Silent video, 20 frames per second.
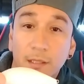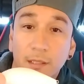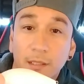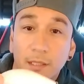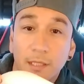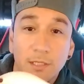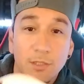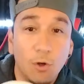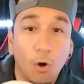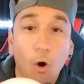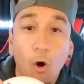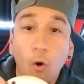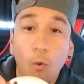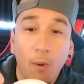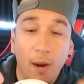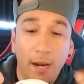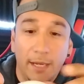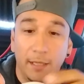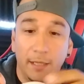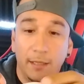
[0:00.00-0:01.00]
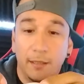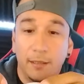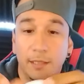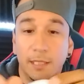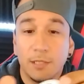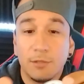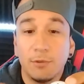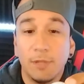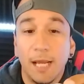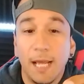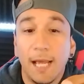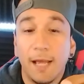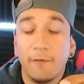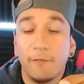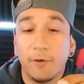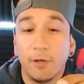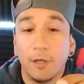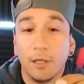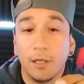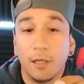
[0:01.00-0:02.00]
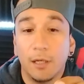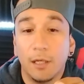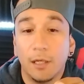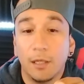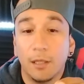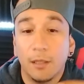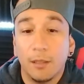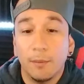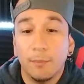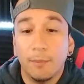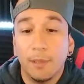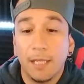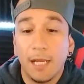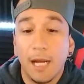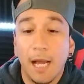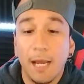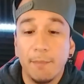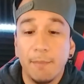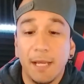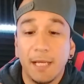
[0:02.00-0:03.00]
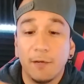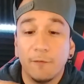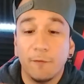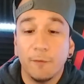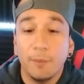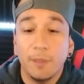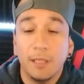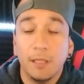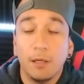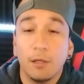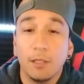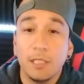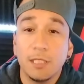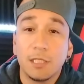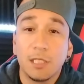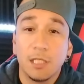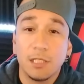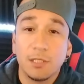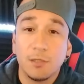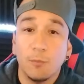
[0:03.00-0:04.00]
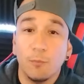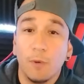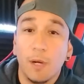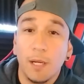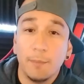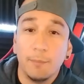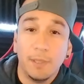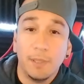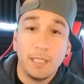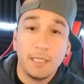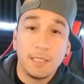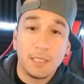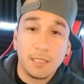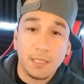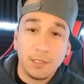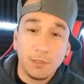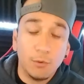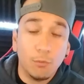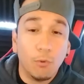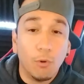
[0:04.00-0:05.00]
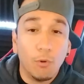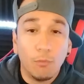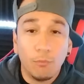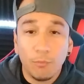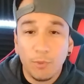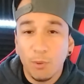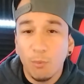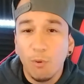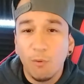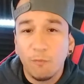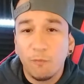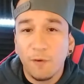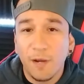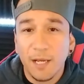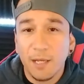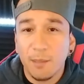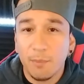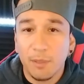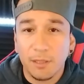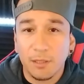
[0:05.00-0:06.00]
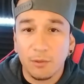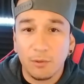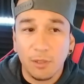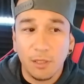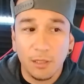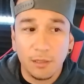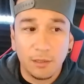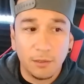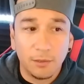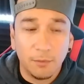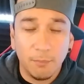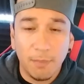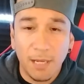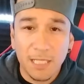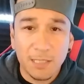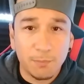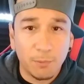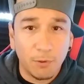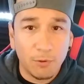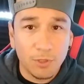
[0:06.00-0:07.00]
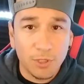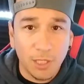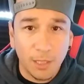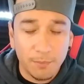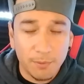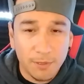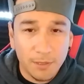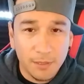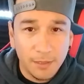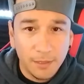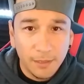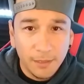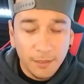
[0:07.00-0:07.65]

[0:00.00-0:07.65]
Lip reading: It's all white. This one I have a guy making for me. All these custom white baits, you won't find them at the Bass Pro Shops.